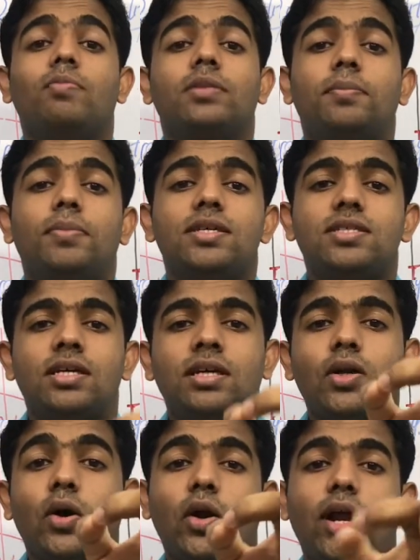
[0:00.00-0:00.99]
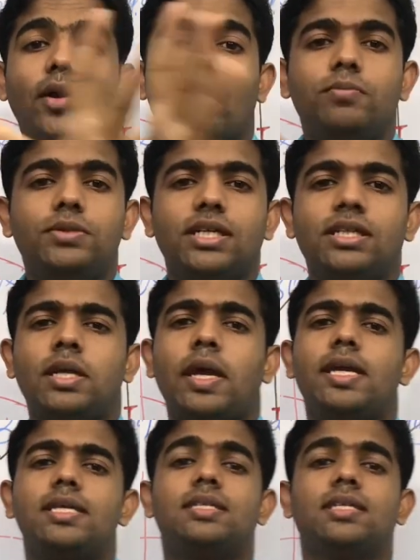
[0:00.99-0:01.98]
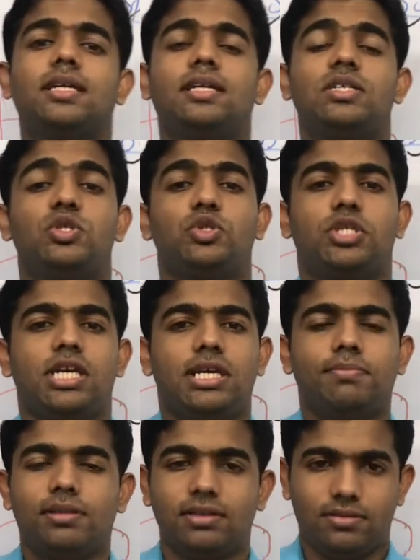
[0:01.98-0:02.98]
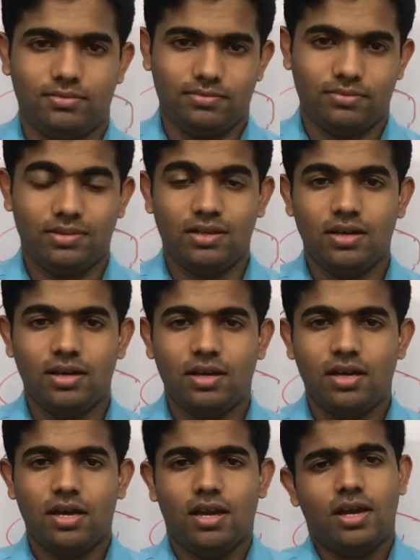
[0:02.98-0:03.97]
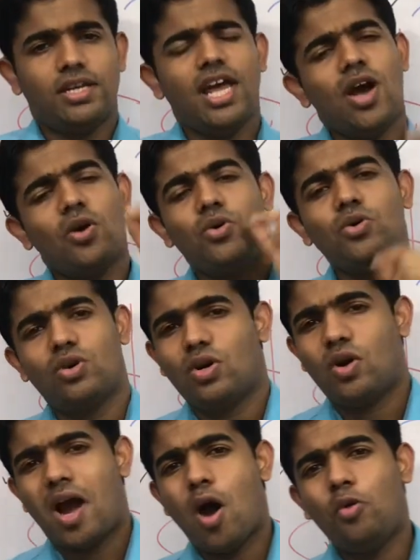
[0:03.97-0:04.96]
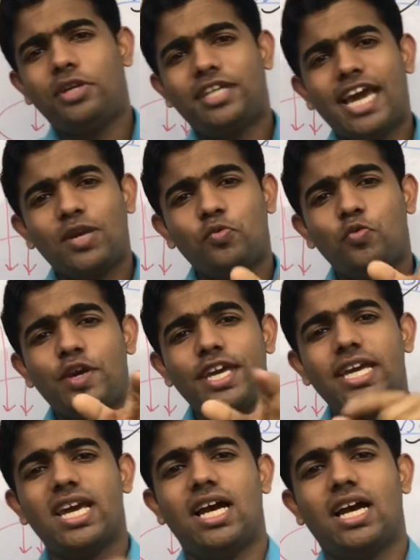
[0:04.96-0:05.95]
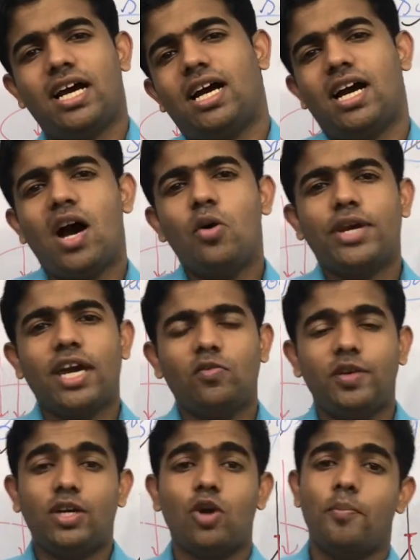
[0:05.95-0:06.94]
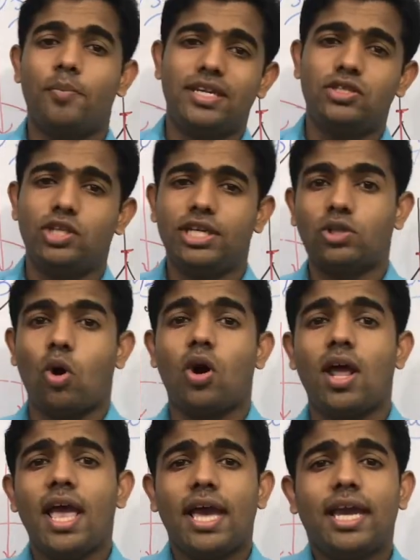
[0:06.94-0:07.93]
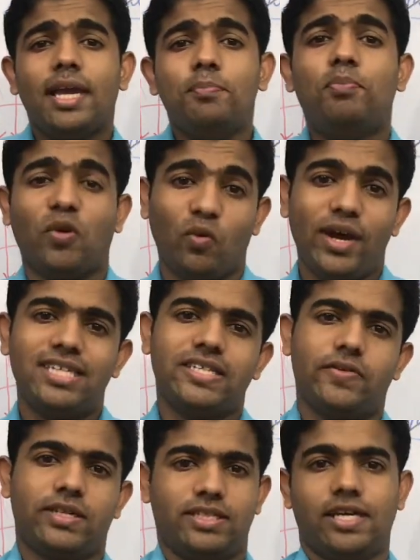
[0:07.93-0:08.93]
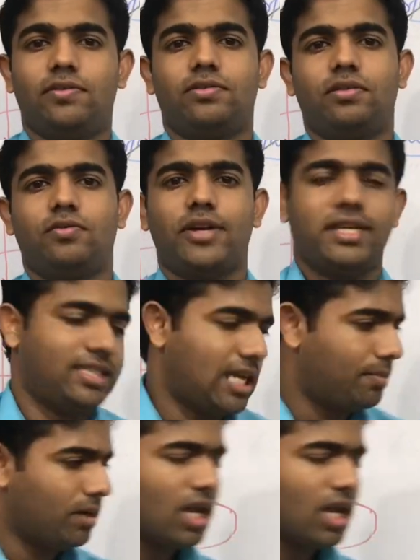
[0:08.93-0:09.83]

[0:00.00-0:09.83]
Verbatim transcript: the person or an object is uh, stable now, how can we uh, uh, how can we compensate or improvise ourselves? For example,